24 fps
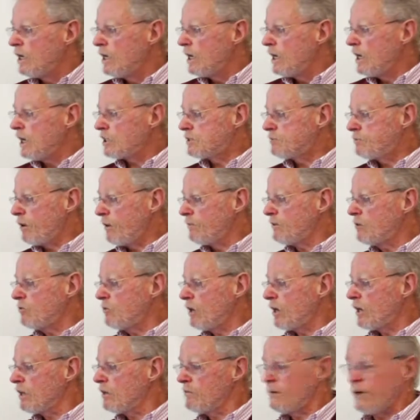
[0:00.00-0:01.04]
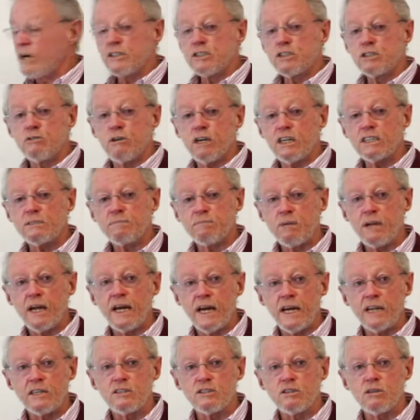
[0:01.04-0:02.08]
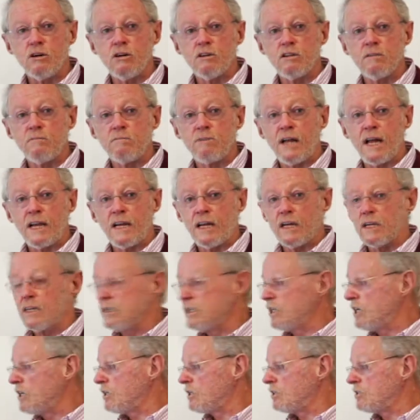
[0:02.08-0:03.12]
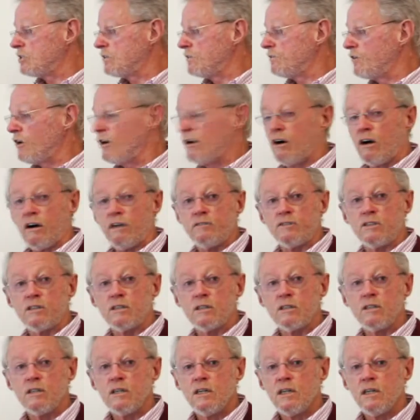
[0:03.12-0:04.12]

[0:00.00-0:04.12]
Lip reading: It's probably one of the most stressed plants on the planet, and yet it survives.